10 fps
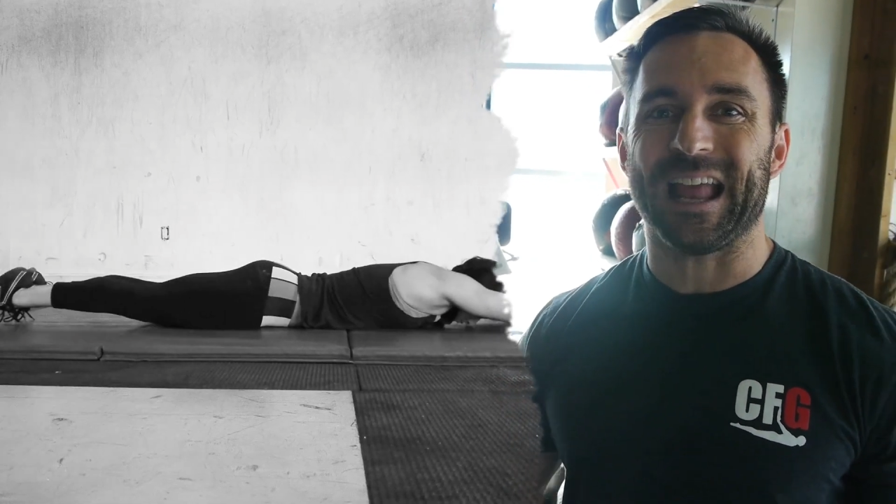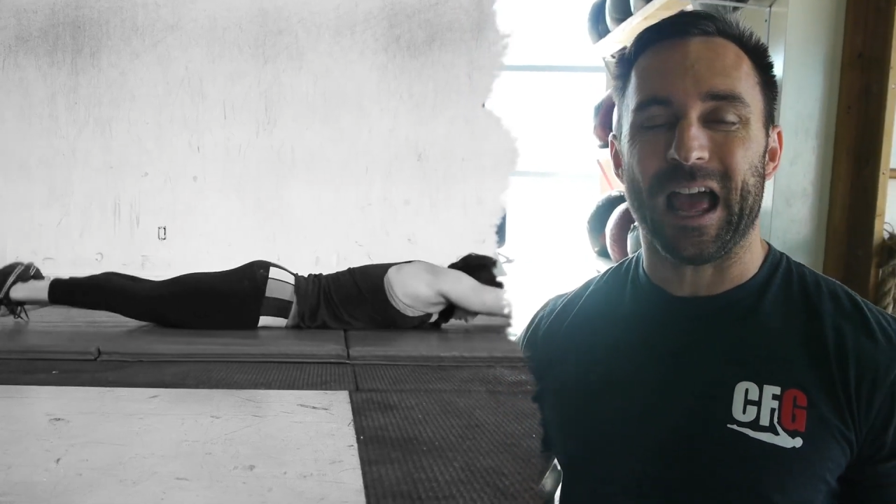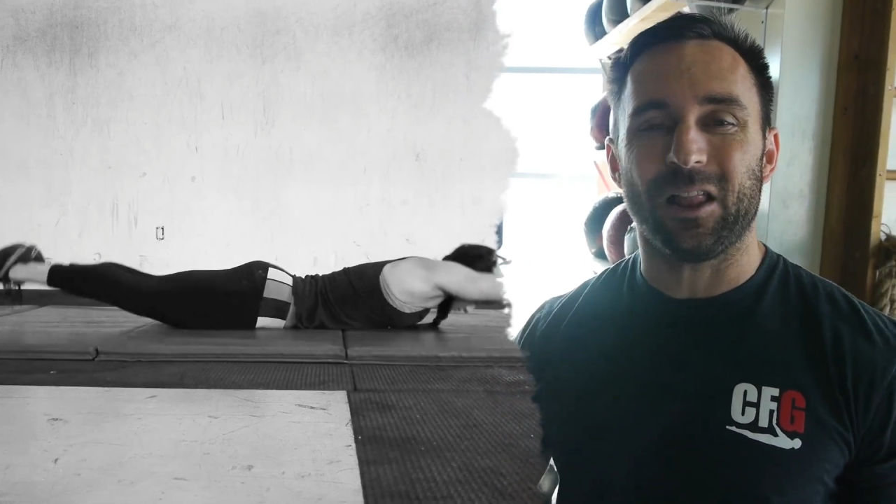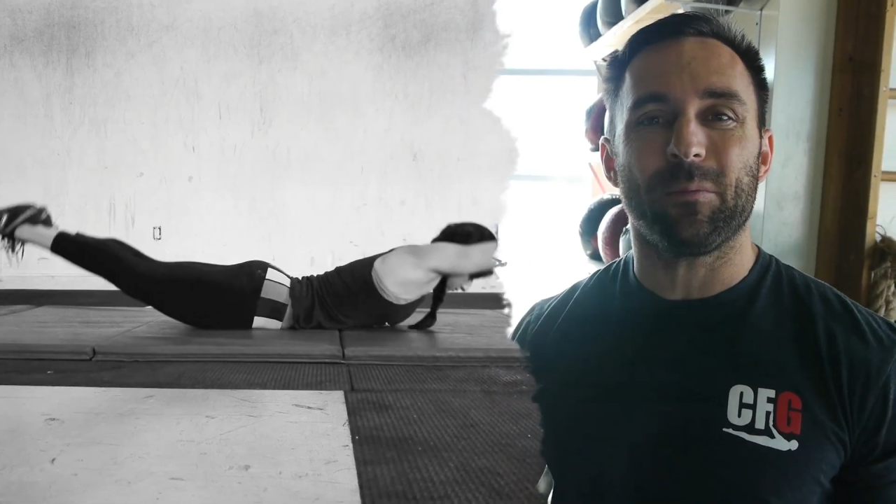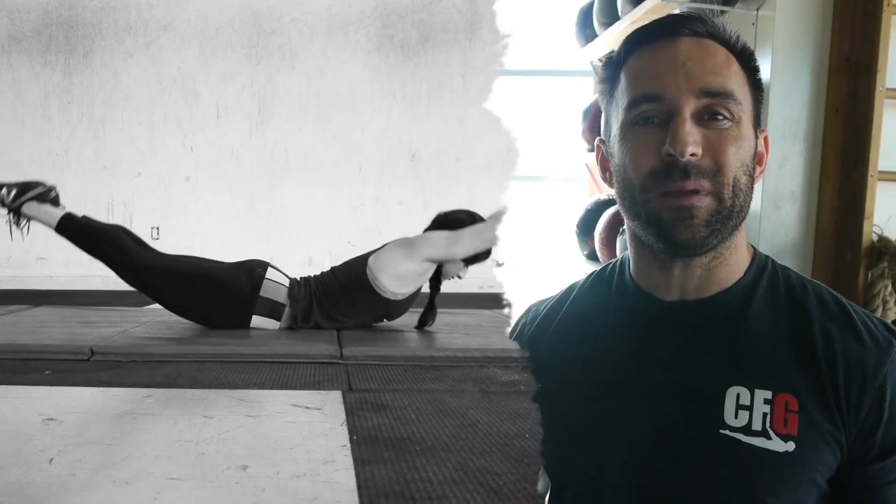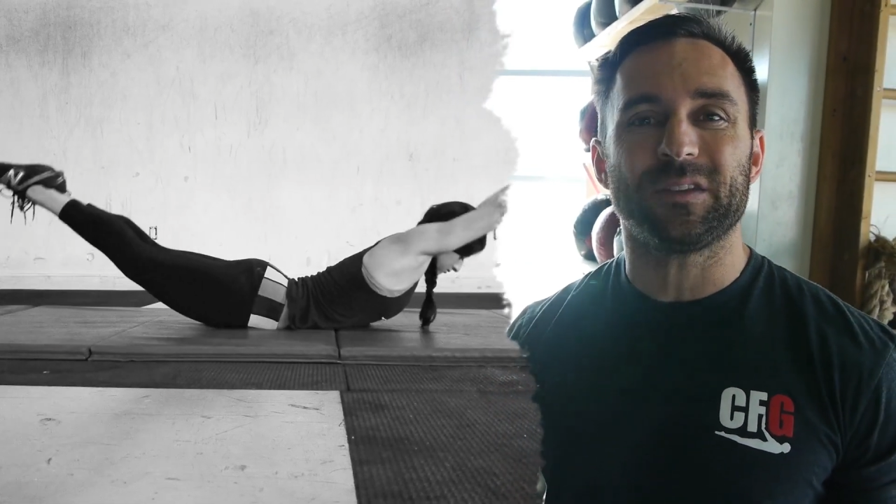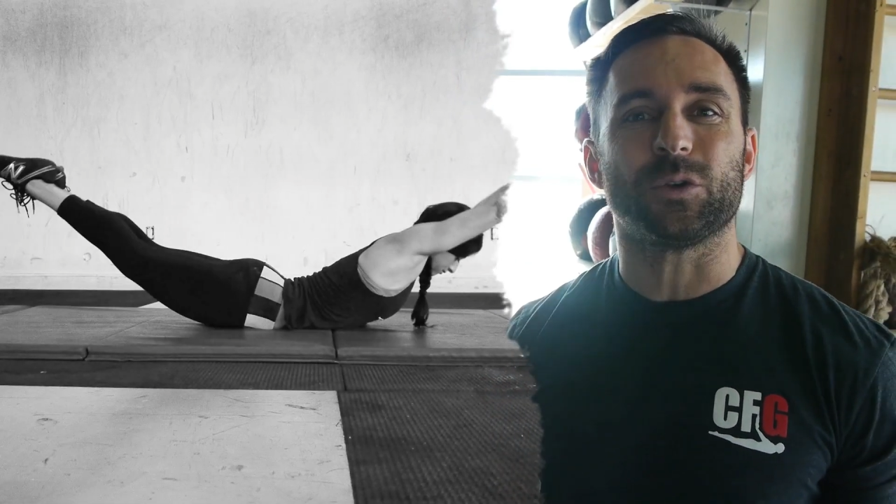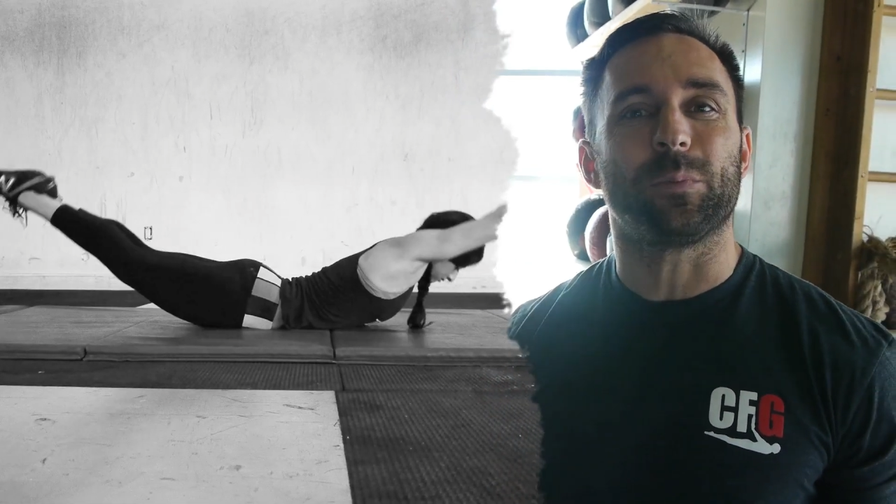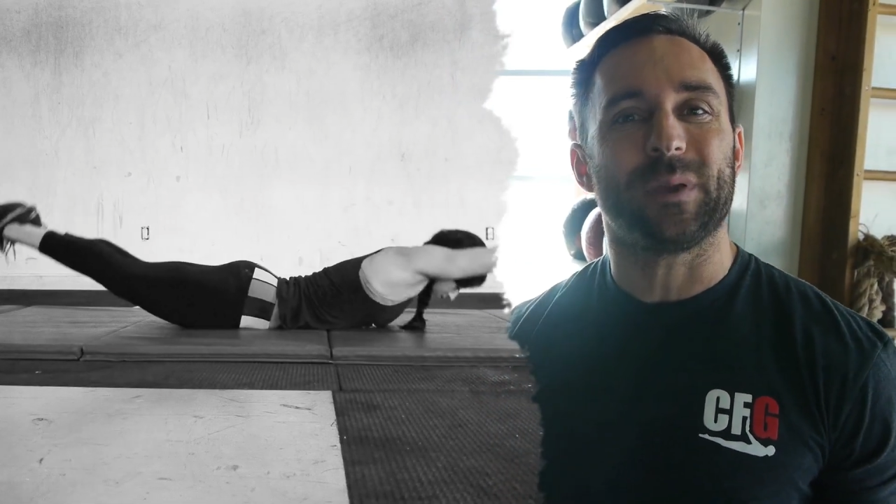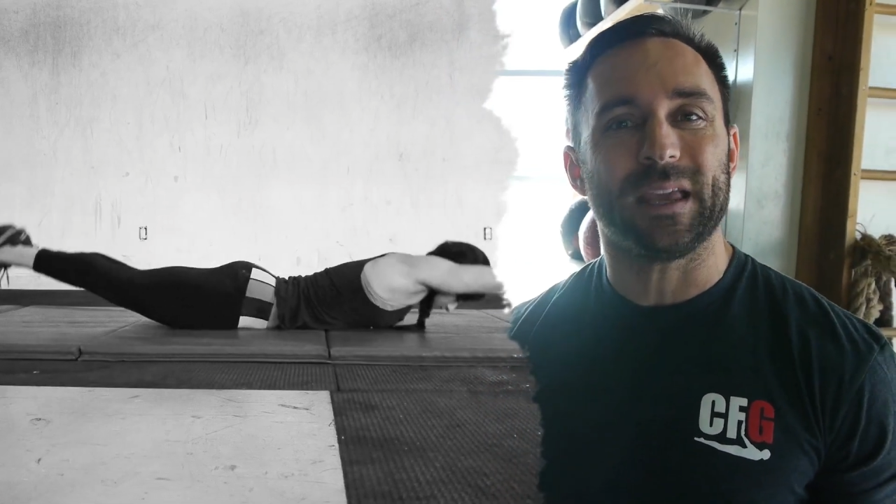
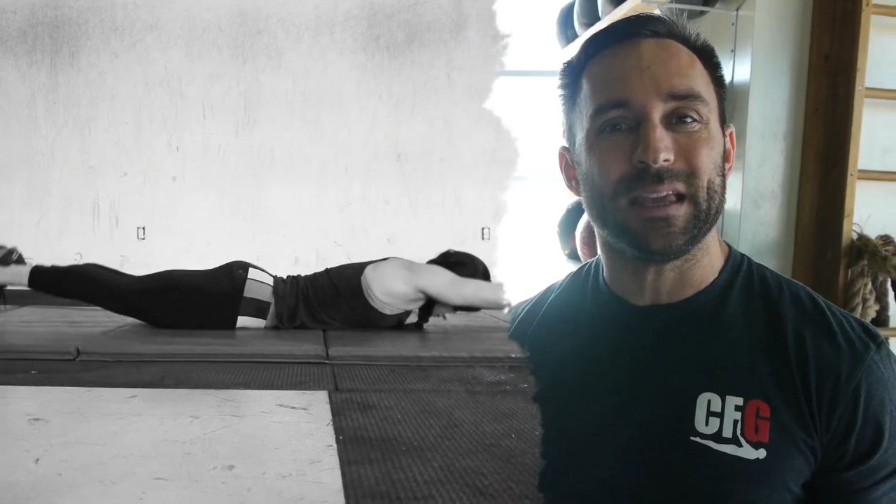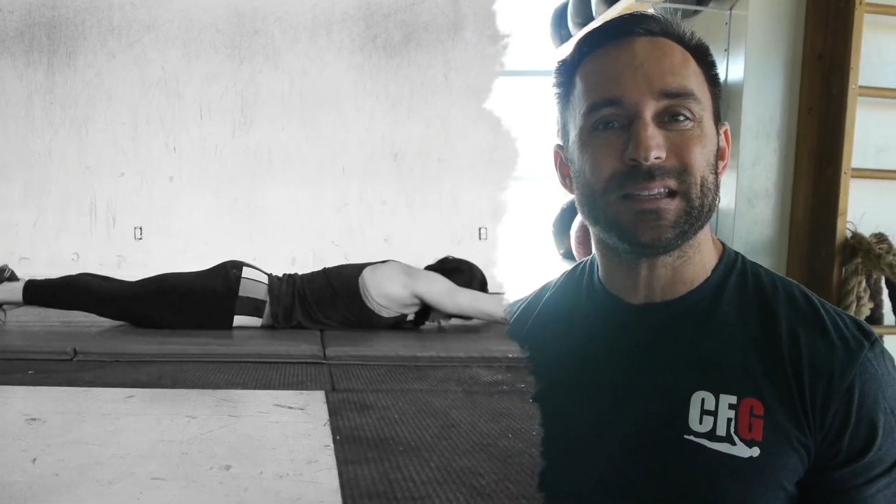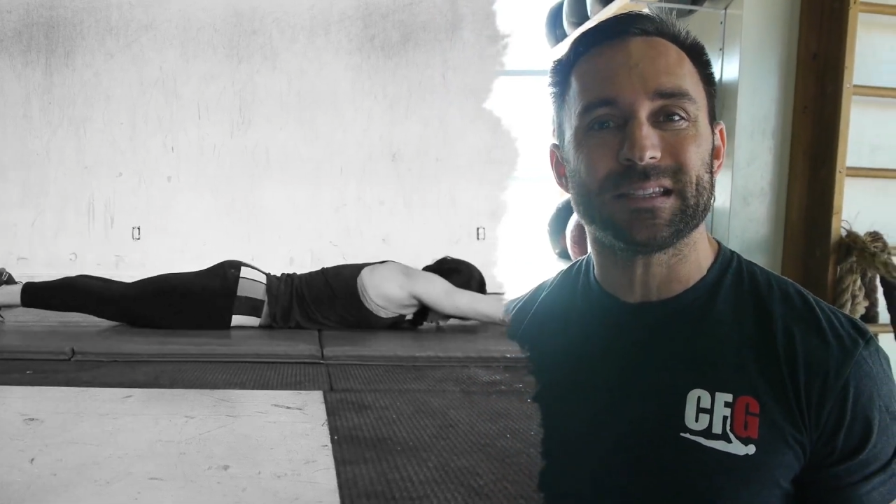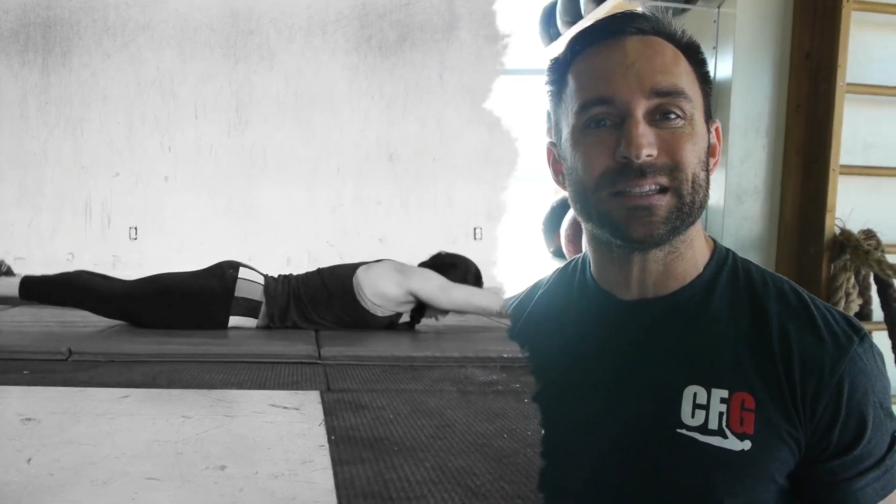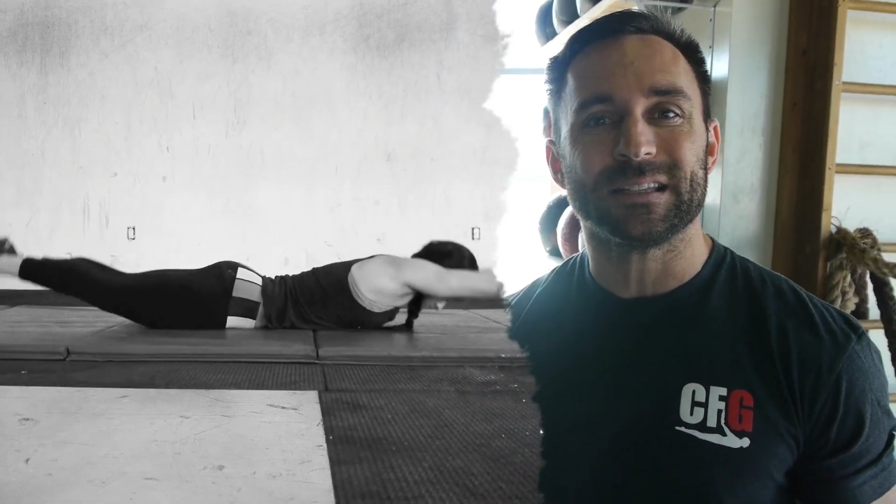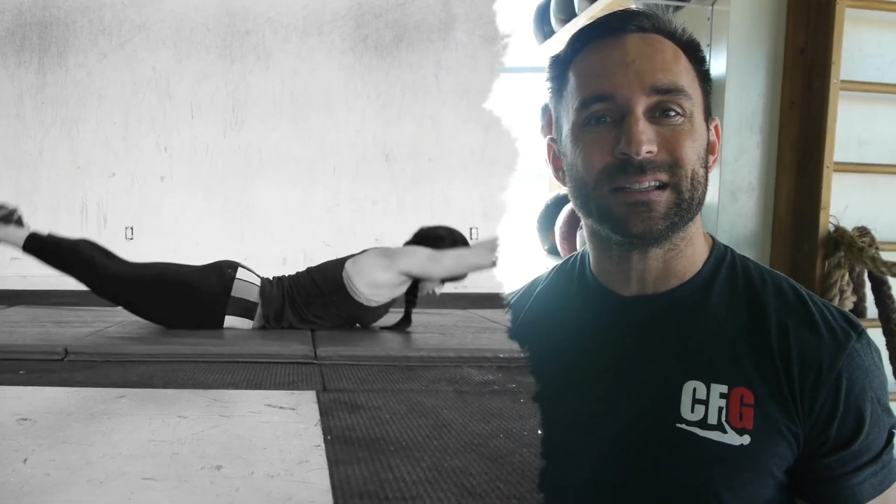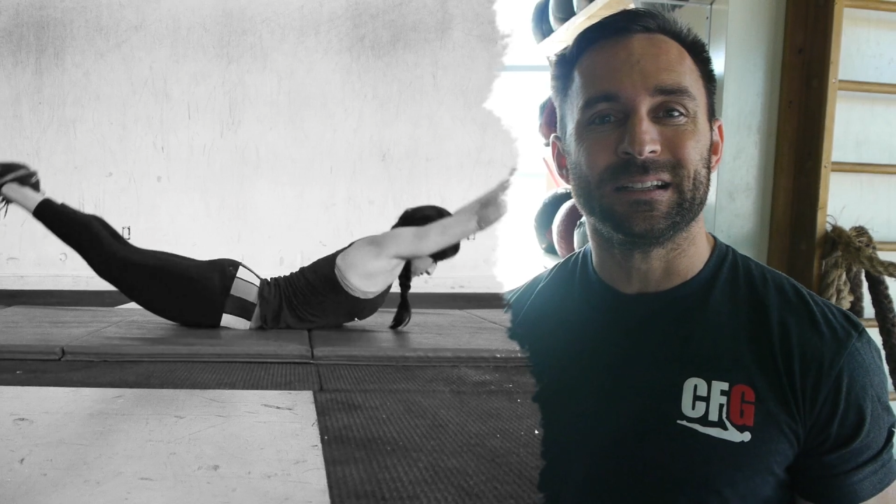elemental piece